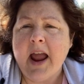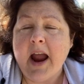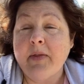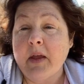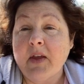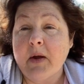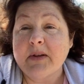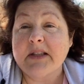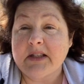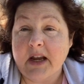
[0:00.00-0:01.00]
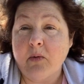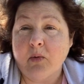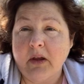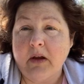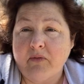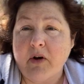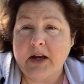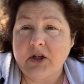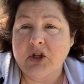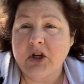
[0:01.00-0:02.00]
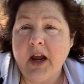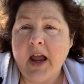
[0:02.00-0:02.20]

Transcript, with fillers: and that they would stay really fresh.